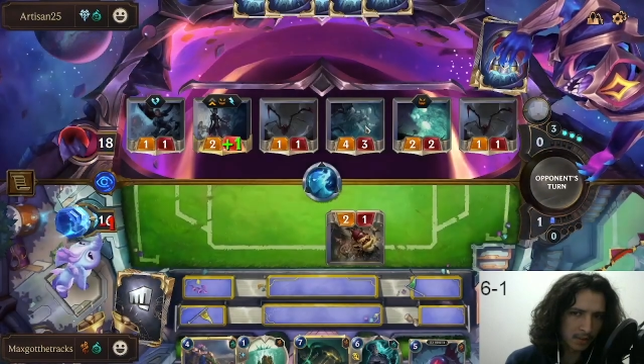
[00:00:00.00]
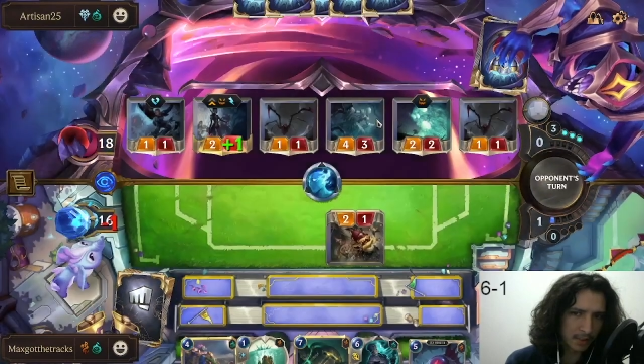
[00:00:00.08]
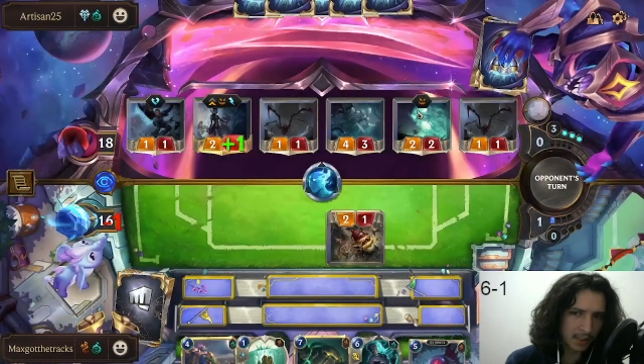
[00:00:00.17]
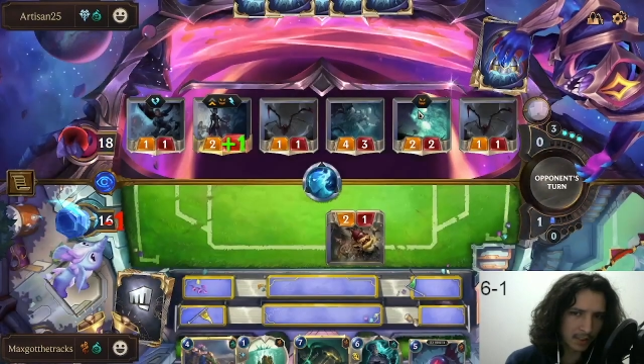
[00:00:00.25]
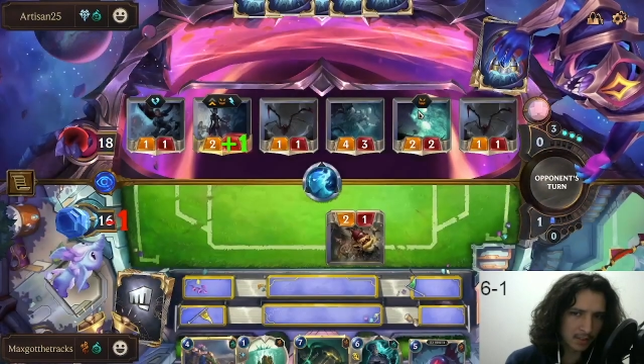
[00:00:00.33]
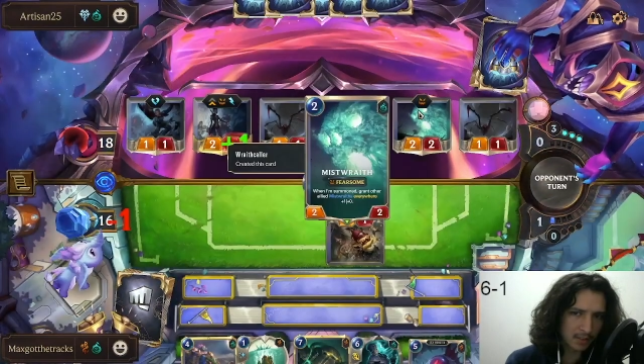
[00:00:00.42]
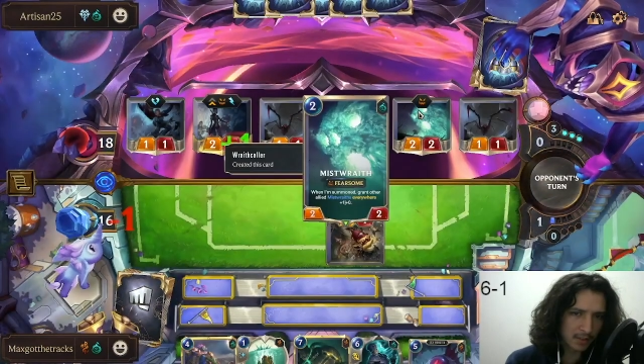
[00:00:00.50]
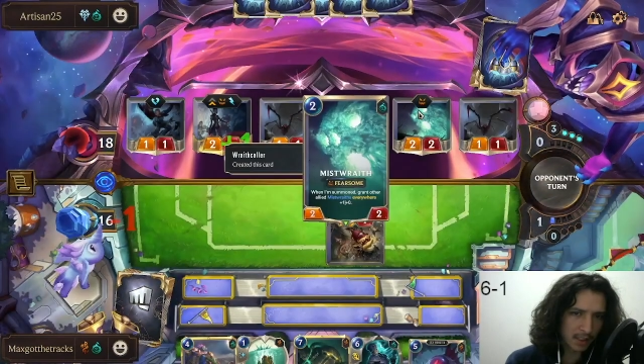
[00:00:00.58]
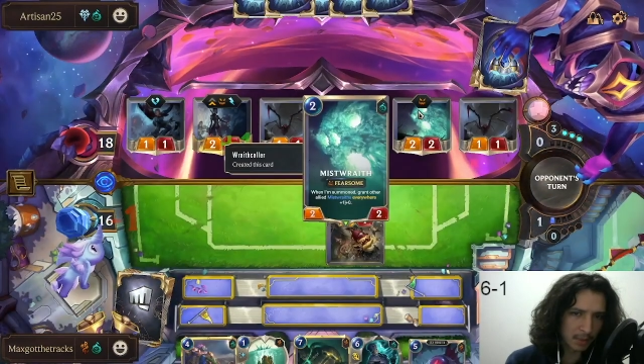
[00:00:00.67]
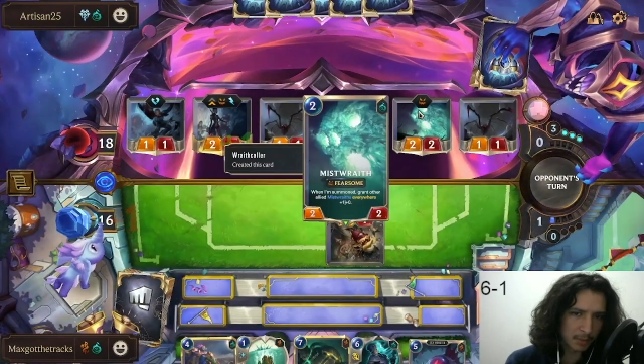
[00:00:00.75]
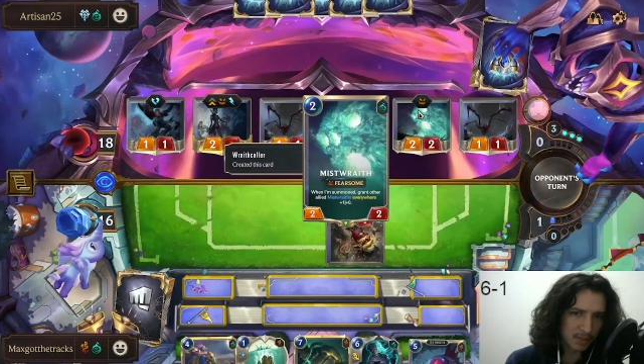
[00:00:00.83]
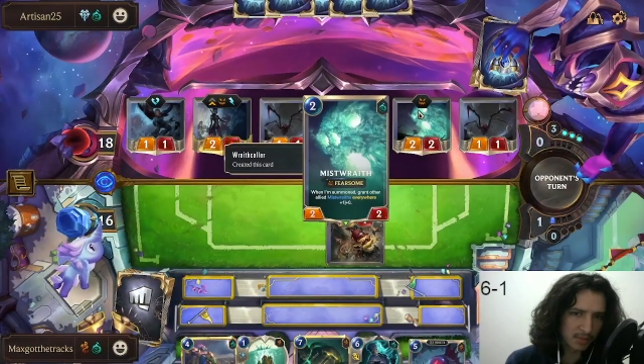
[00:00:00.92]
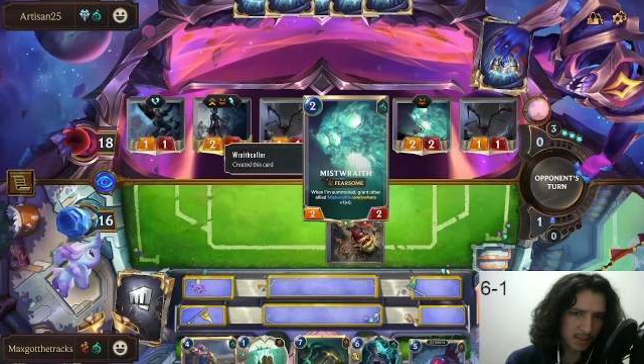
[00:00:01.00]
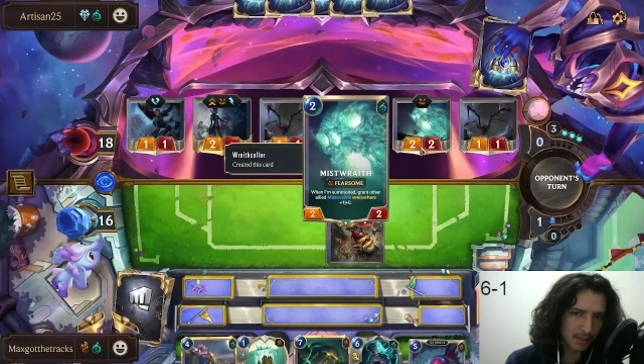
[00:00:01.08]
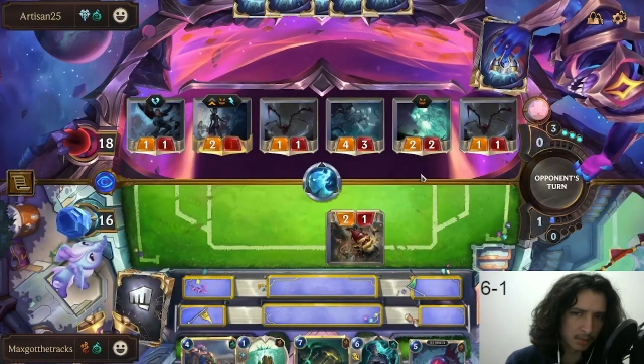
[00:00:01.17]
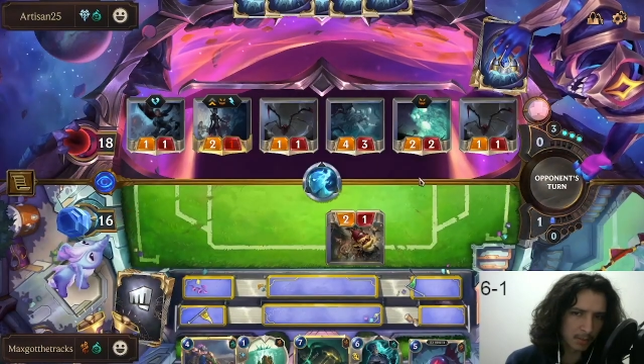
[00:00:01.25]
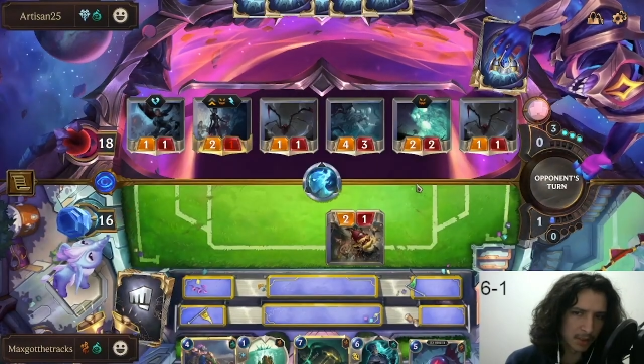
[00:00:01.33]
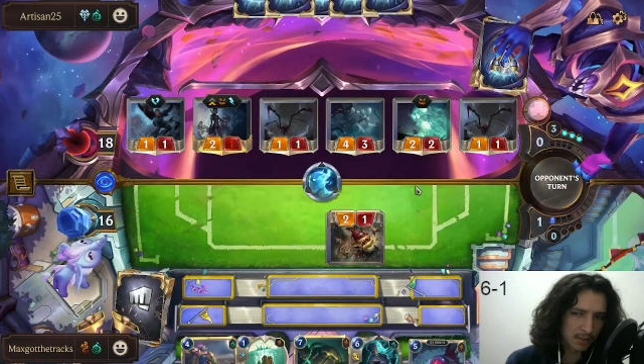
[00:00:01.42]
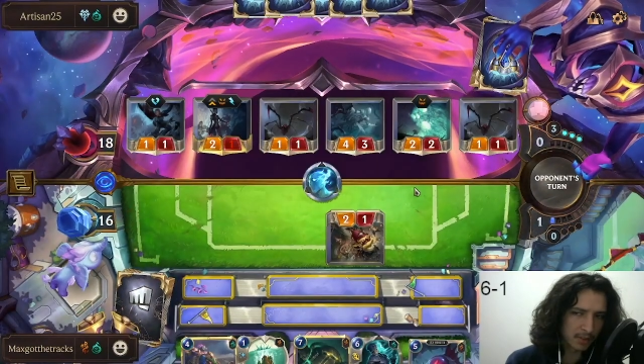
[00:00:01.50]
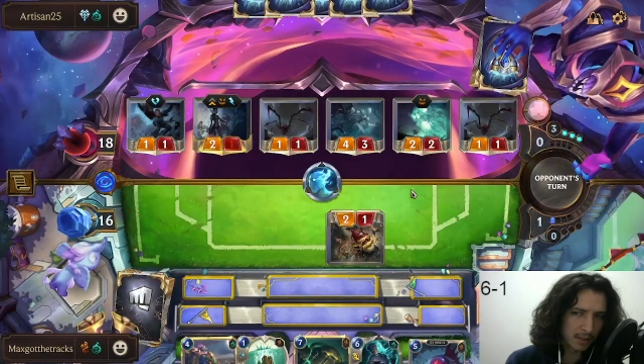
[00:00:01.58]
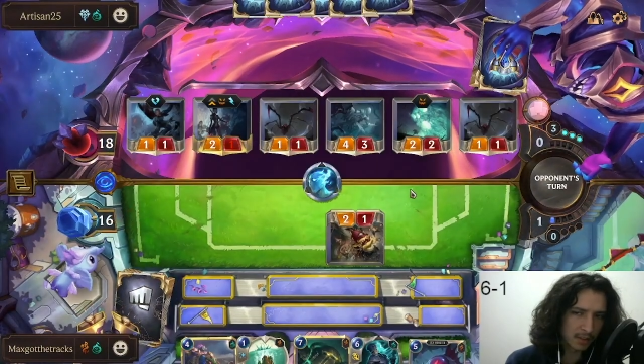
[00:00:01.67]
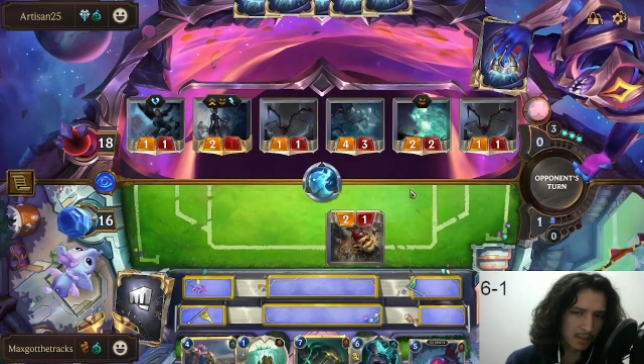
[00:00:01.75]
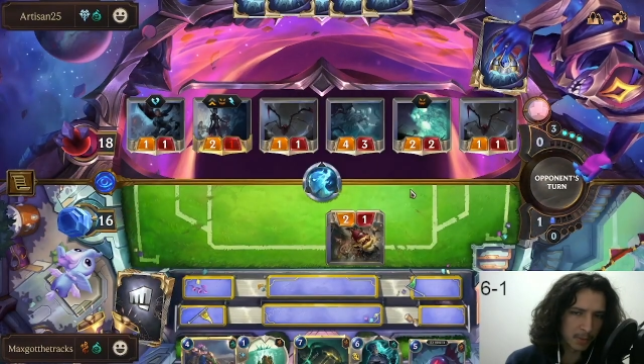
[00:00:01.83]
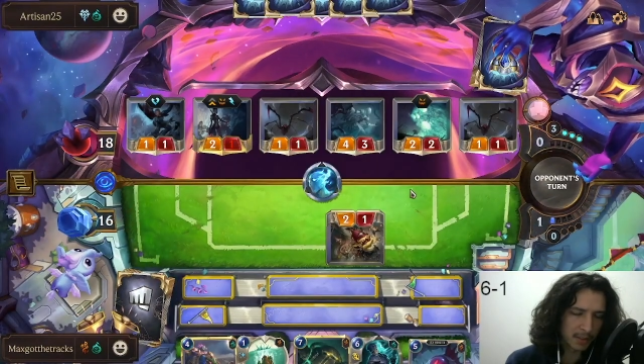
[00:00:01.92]
They get in 2 damage via the Mist
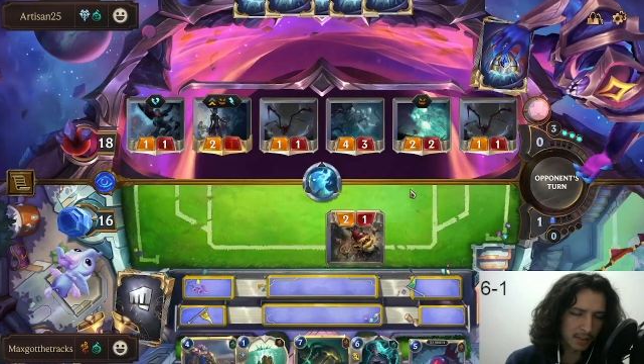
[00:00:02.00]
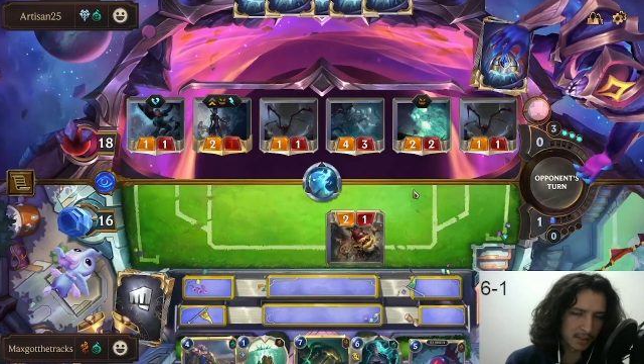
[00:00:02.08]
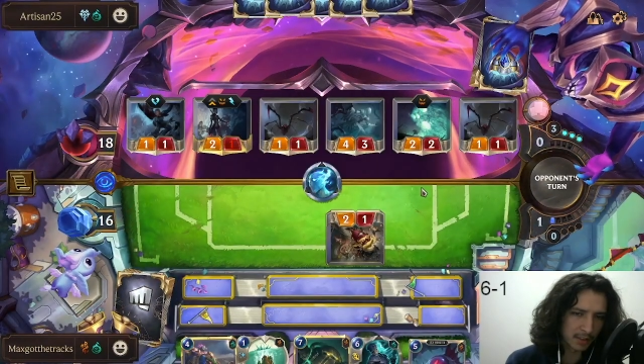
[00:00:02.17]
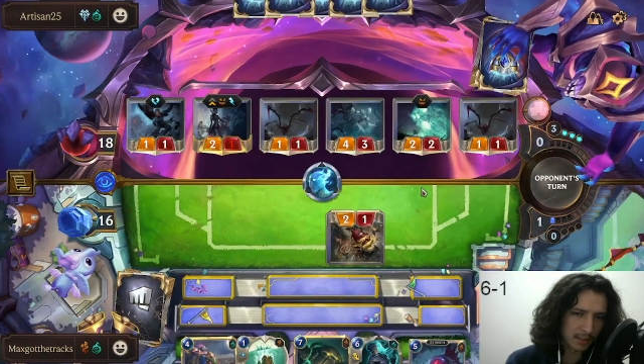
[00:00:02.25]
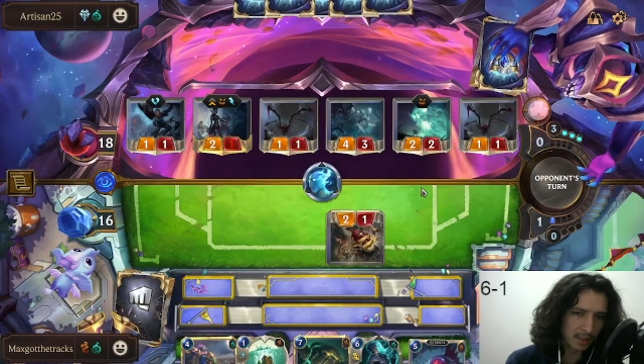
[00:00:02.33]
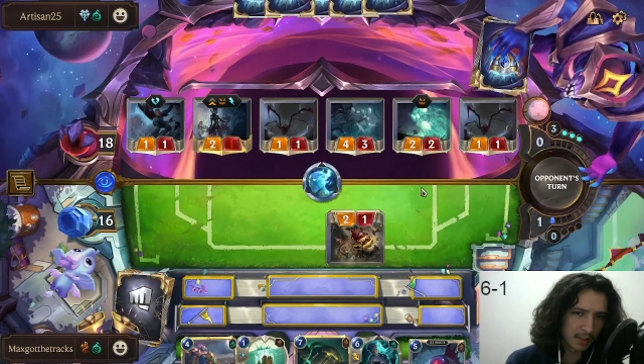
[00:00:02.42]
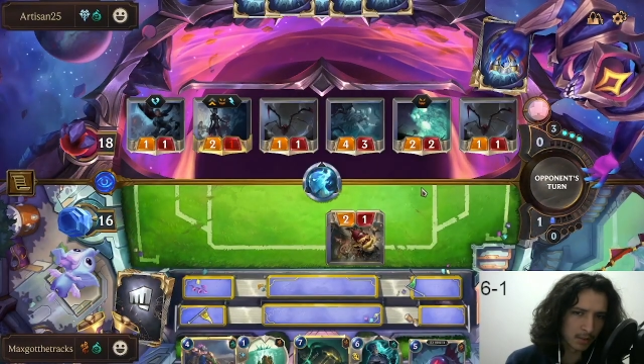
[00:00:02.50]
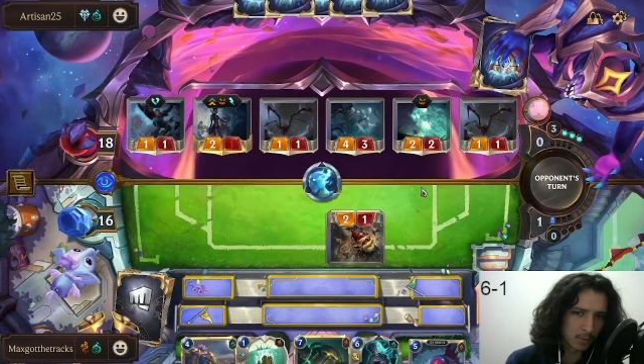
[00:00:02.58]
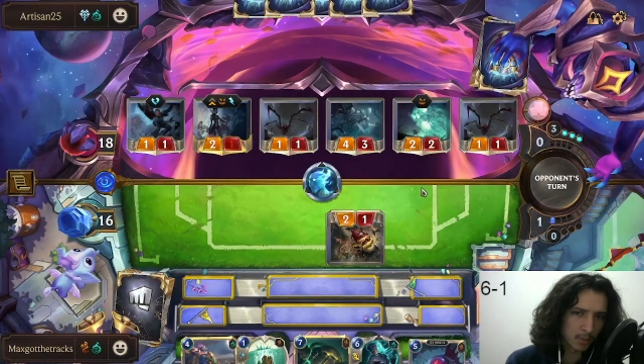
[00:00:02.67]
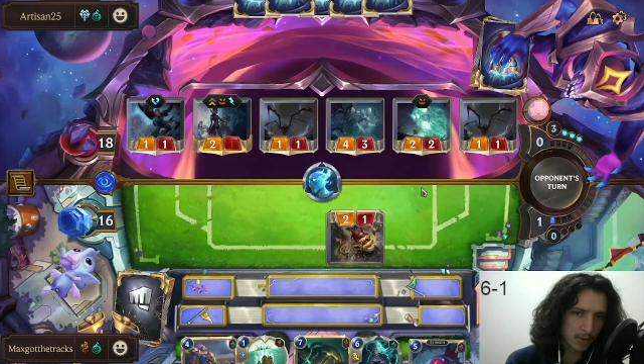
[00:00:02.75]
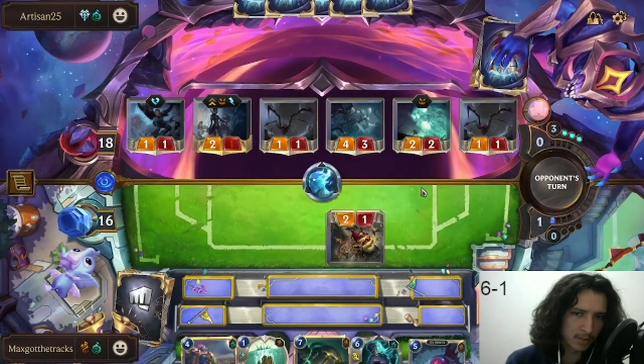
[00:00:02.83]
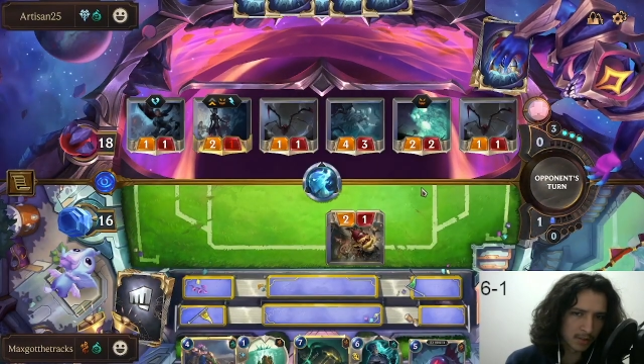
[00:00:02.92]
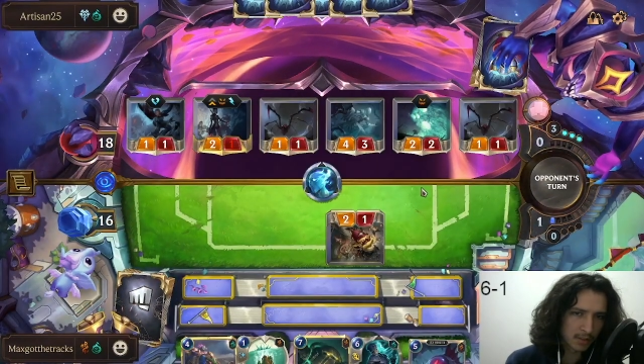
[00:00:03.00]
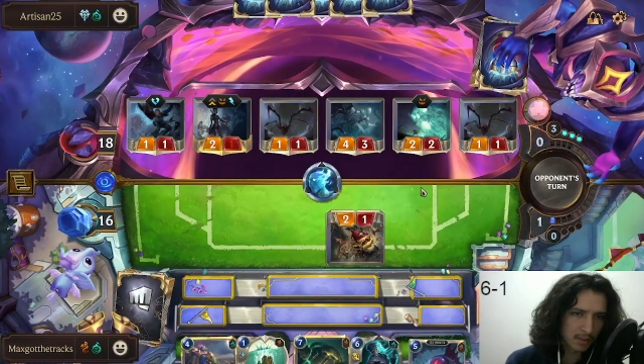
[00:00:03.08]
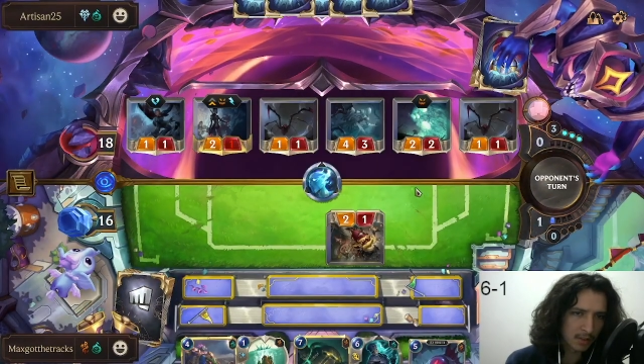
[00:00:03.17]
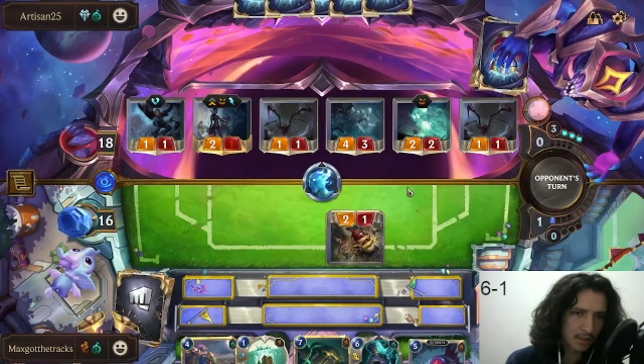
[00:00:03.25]
Wraith, but that's not the end of the world.